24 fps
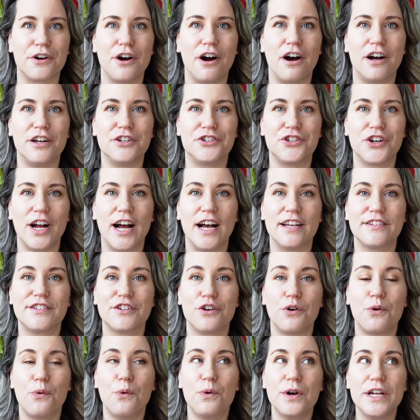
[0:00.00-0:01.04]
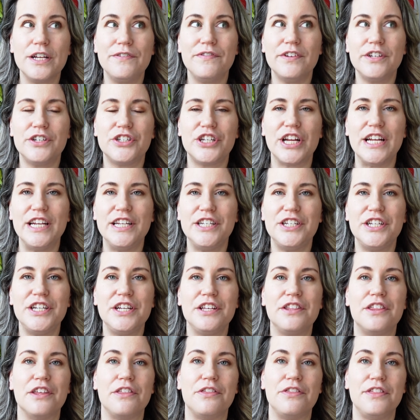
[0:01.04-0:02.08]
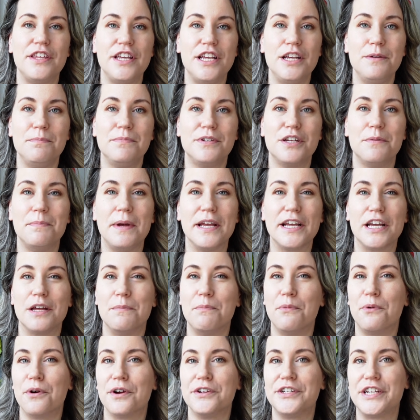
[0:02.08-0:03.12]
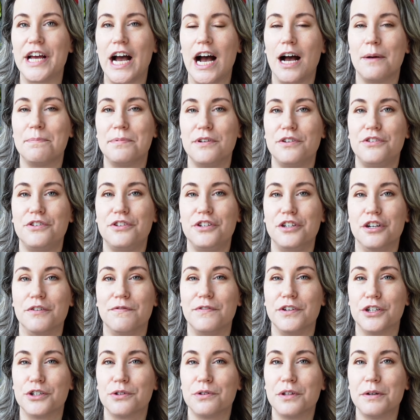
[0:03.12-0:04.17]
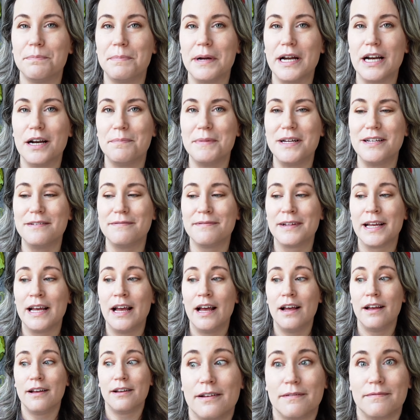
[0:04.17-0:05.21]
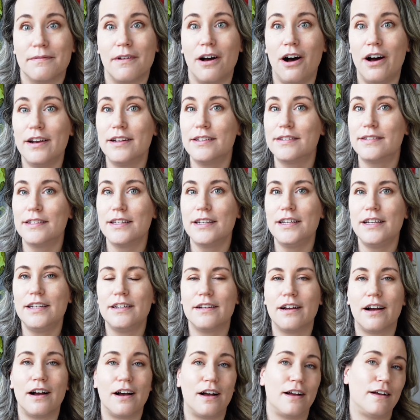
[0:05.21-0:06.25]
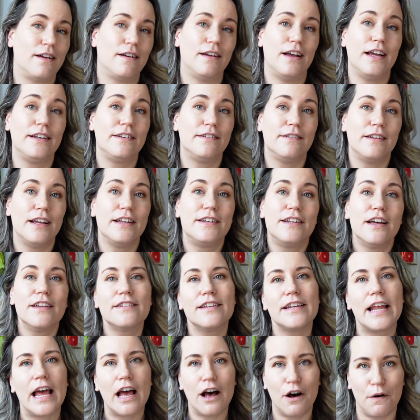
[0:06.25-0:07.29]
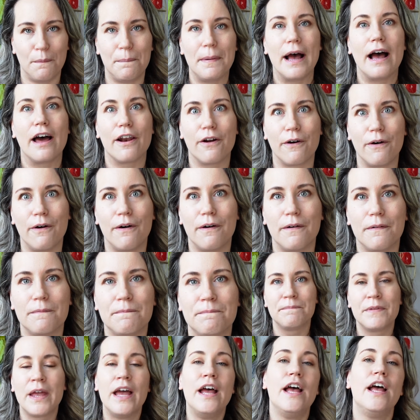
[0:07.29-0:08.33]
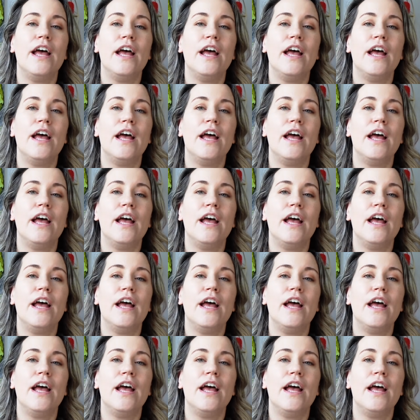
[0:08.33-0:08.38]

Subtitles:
contrast, or even changing the theme to make it more adapted to your visual impairment, honestly, it doesn't help at all.